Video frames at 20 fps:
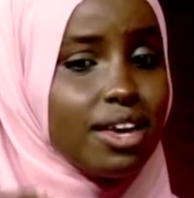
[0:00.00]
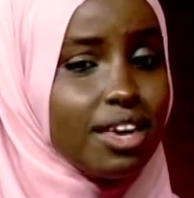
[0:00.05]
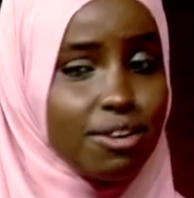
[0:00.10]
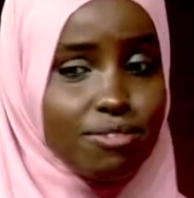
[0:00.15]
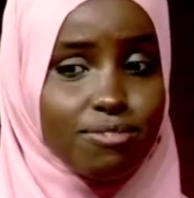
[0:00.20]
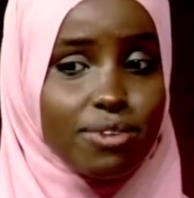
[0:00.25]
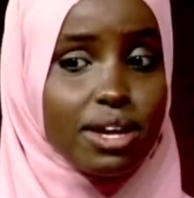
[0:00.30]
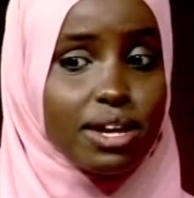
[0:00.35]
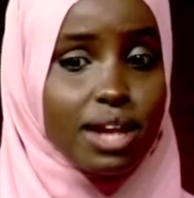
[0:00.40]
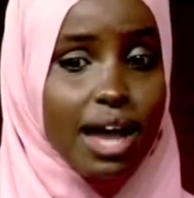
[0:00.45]

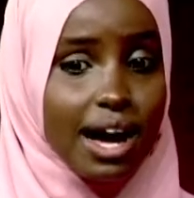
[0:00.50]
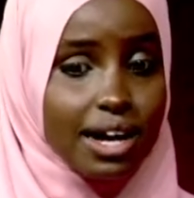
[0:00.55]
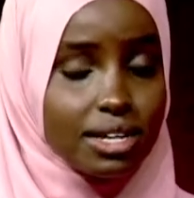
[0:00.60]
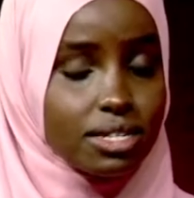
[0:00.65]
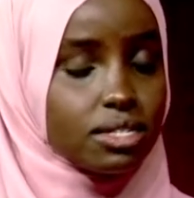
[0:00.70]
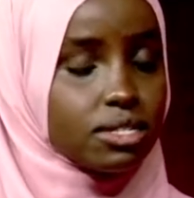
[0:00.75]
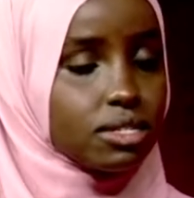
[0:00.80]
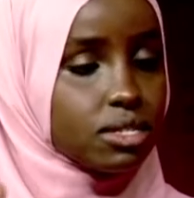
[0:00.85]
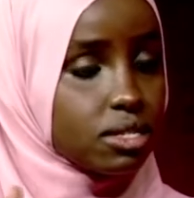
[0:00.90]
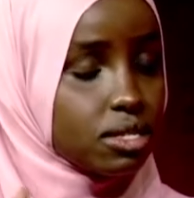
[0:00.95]
Even
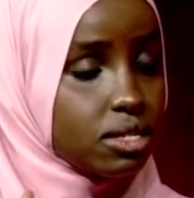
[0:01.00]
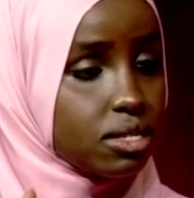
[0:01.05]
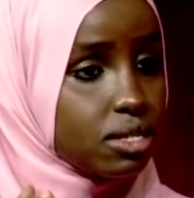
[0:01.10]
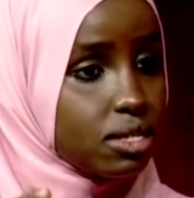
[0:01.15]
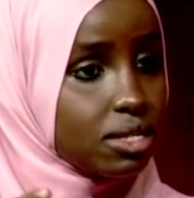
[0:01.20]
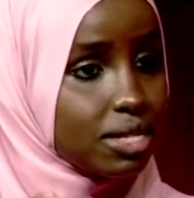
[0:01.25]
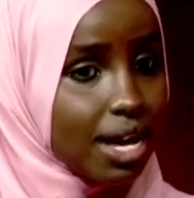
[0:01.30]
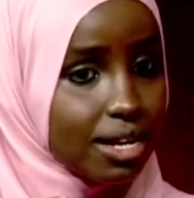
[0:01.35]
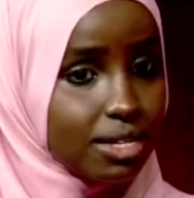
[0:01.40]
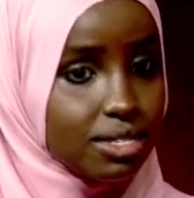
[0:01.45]
at
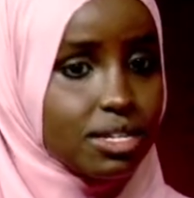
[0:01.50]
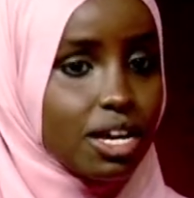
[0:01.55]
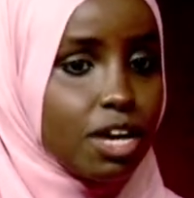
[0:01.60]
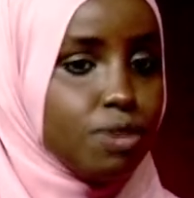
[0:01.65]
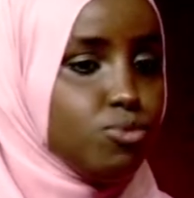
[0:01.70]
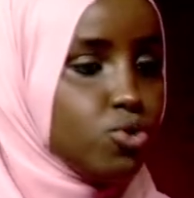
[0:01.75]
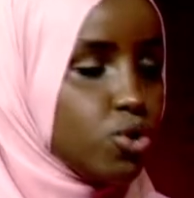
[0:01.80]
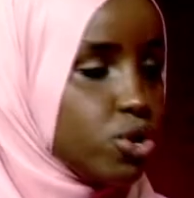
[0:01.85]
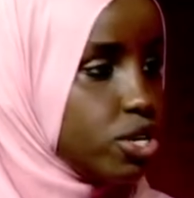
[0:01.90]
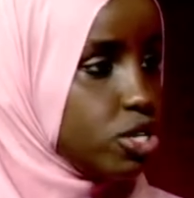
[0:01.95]
that
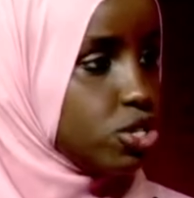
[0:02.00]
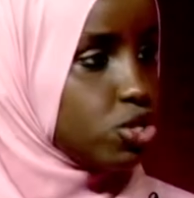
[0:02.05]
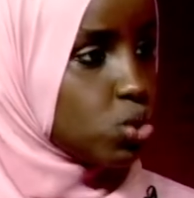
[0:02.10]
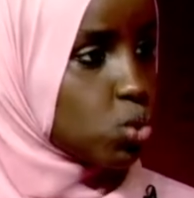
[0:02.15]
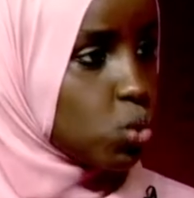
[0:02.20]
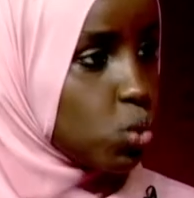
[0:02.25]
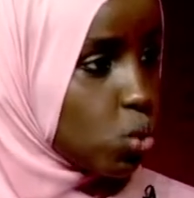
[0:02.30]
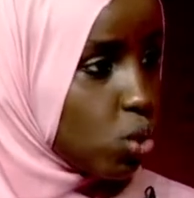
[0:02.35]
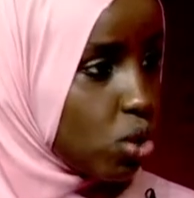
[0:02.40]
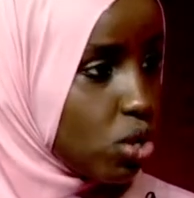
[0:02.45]
time you're in
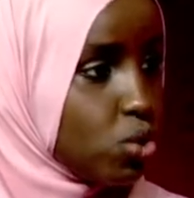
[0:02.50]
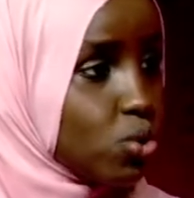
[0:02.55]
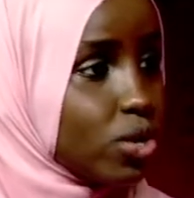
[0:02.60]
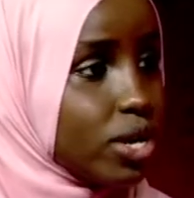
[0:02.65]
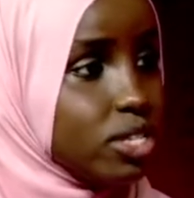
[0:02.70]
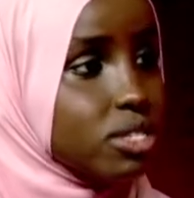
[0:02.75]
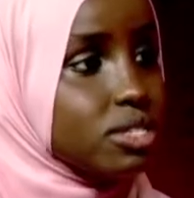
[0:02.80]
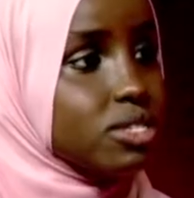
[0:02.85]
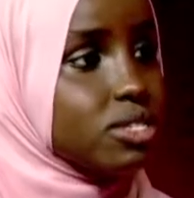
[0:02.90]
school, you can